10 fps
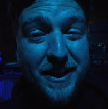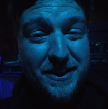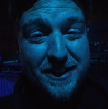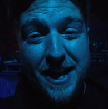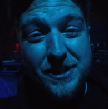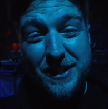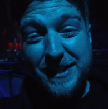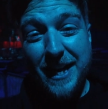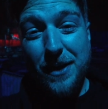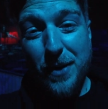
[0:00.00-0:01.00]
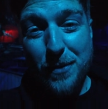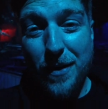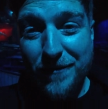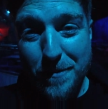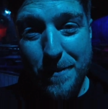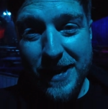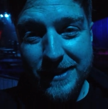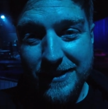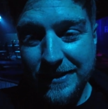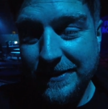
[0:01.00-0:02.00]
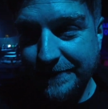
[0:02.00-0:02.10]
thing to say, just exactly what I'd want from a mace.